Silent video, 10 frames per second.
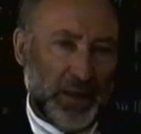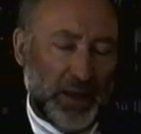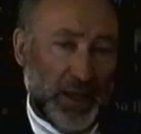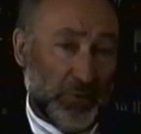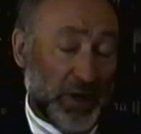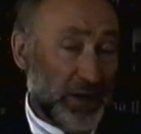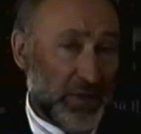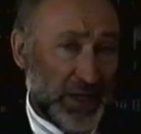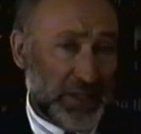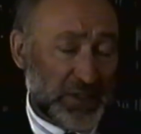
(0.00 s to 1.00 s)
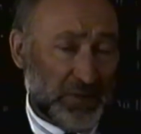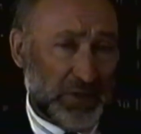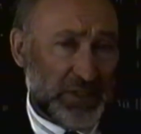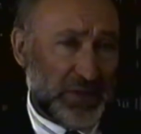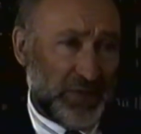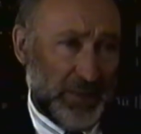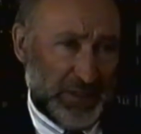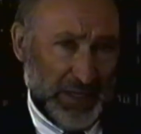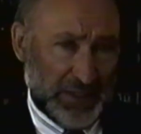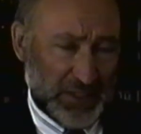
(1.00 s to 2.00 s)
And one of these was the
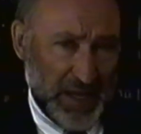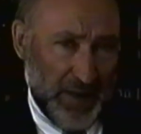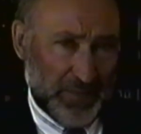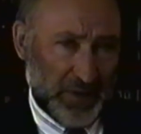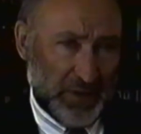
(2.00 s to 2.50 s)
famous head snap,